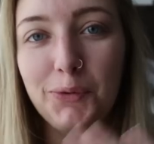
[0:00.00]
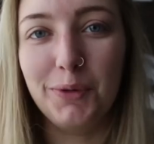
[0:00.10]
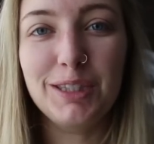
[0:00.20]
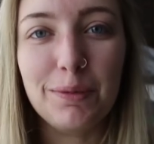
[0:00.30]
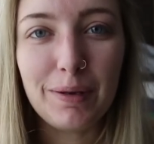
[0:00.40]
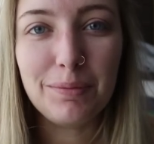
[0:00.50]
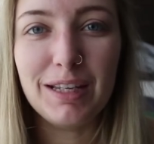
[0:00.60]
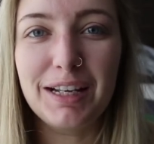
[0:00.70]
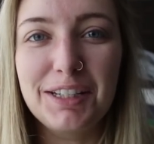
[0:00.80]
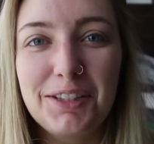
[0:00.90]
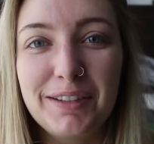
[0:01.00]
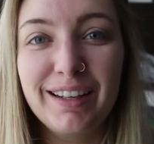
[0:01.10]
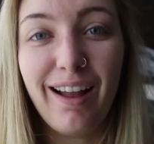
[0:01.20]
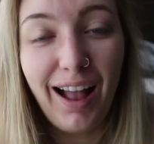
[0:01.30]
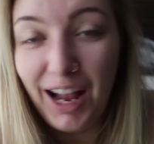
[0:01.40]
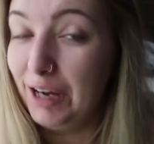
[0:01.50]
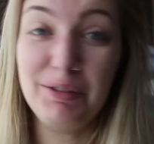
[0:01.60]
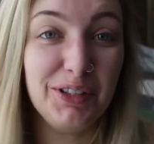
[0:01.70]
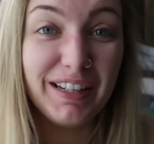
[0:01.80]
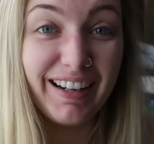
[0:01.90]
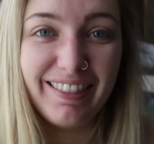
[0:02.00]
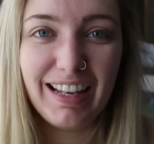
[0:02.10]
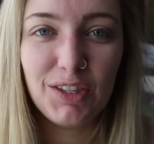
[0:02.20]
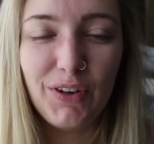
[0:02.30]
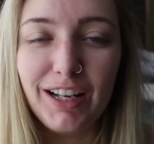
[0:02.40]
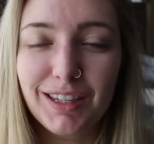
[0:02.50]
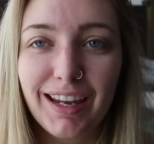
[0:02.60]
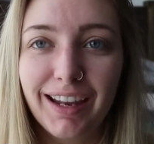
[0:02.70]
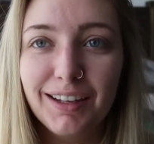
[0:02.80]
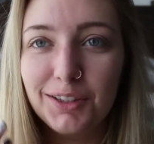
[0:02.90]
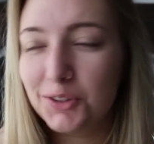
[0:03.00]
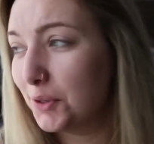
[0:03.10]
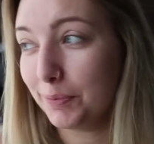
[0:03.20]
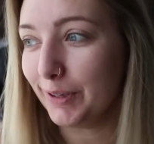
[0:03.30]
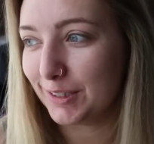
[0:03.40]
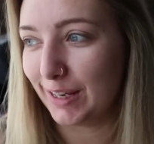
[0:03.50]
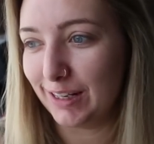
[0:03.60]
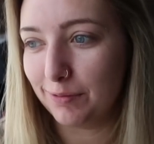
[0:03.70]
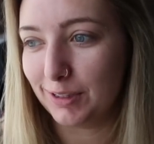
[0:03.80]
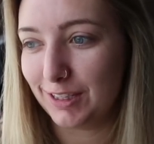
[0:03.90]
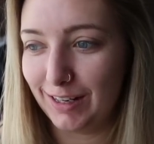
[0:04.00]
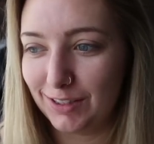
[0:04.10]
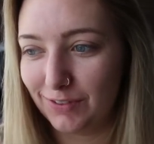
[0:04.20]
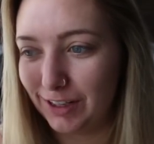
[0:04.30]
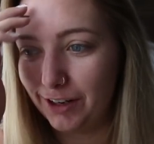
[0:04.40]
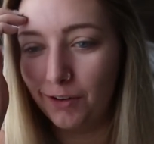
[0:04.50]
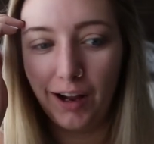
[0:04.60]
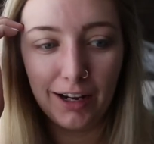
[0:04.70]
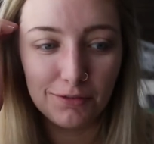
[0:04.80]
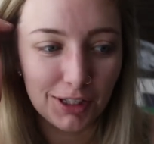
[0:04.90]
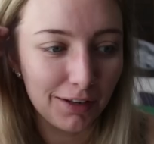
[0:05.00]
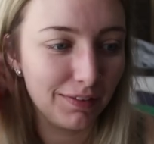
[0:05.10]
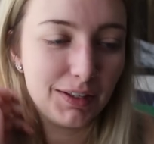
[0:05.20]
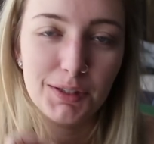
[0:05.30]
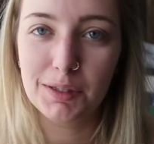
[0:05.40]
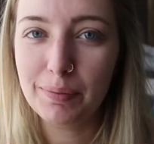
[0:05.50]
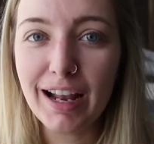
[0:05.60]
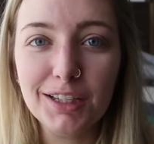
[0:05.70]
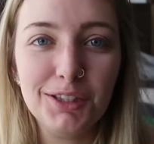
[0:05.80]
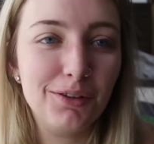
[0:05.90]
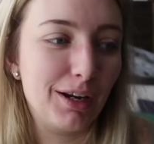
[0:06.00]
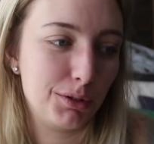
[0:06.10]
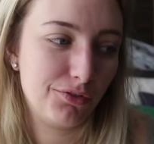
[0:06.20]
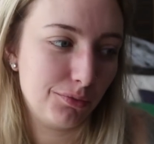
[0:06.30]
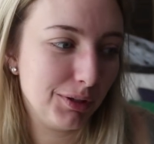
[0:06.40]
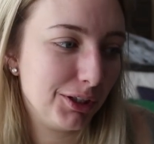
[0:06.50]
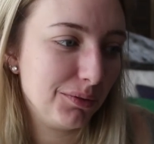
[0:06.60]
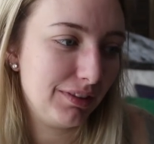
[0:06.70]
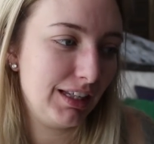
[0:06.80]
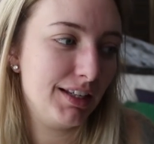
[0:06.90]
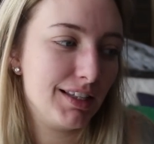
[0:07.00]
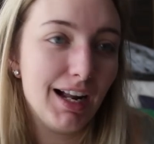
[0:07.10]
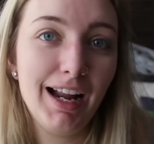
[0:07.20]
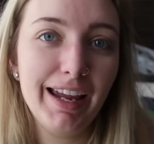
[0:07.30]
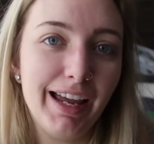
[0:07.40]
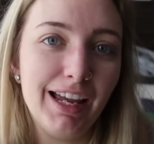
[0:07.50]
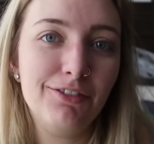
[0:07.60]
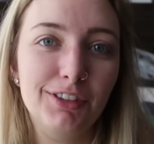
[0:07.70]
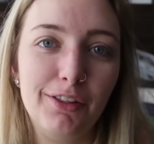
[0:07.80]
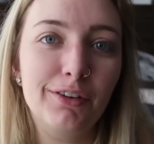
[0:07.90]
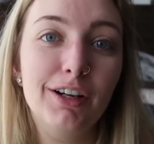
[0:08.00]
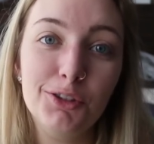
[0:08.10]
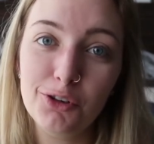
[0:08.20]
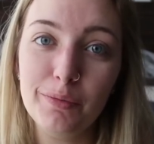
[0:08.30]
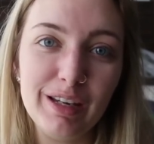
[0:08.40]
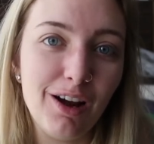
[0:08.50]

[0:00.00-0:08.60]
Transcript: What's up, Pupsagas doing? I'm doing great, thanks for asking. Super excited about today's video. I've done these in the past, you guys are familiar with these. I have another Adore Me